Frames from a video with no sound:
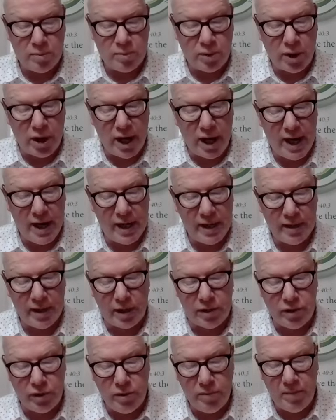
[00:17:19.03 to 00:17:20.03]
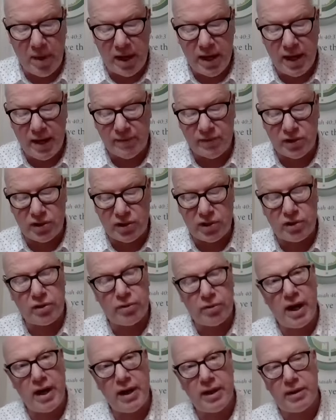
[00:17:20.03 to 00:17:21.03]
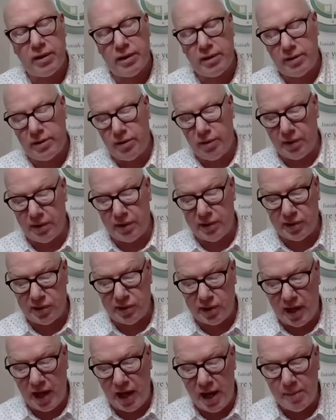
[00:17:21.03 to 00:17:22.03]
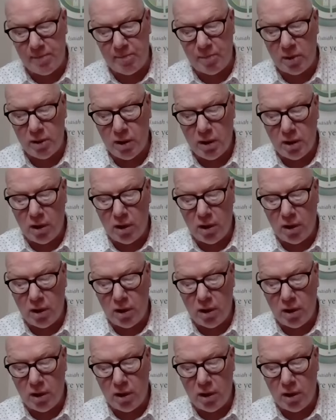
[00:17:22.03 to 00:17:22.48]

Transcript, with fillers: praying that you may have strength to escape